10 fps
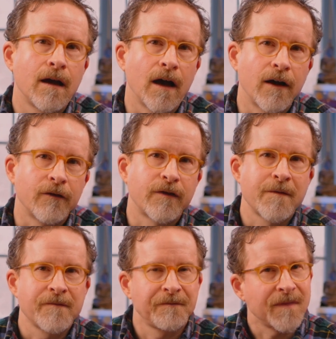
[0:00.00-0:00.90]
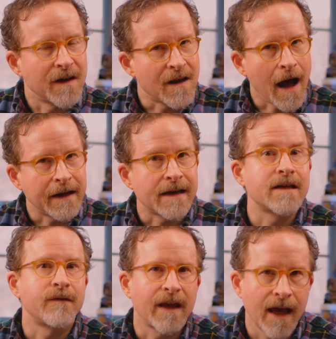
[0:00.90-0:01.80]
of non
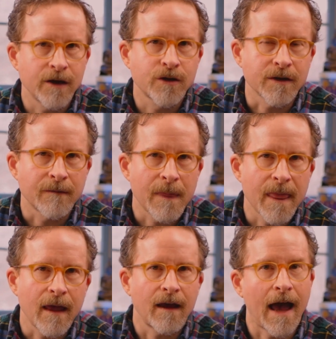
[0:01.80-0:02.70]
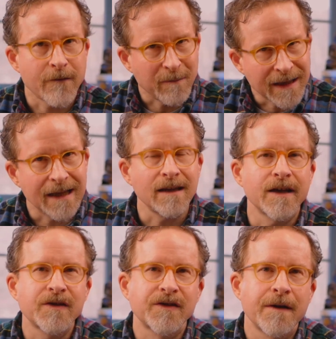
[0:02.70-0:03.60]
identification. I have a
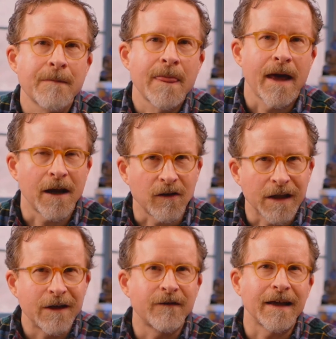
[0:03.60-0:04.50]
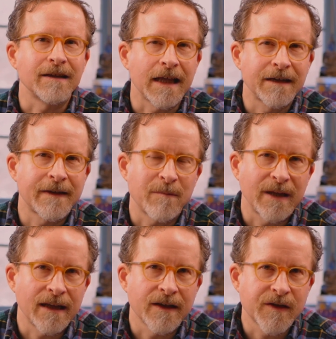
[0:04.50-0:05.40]
playlist, and I'll leave a link to that
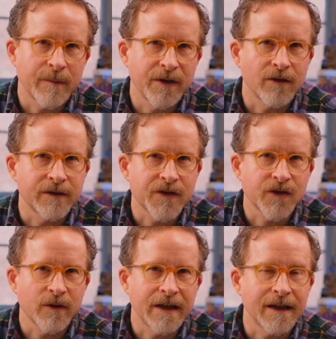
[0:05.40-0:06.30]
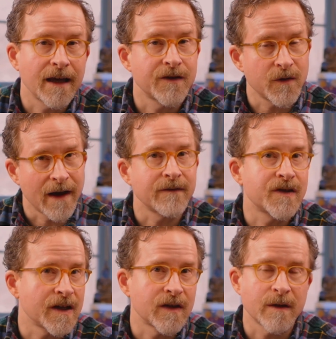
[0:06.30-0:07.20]
playlist up here on the screen in case you
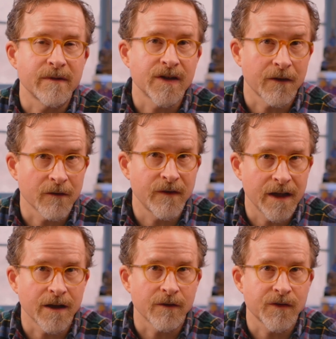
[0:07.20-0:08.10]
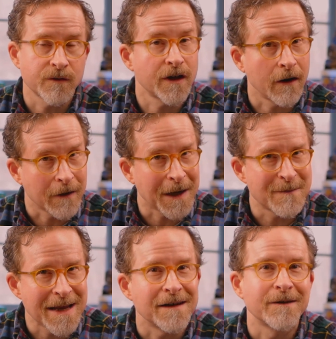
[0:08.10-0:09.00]
haven't seen some of these other videos, which I
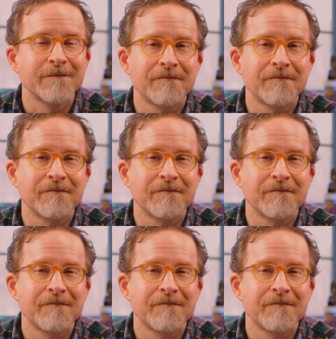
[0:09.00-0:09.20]
recommend.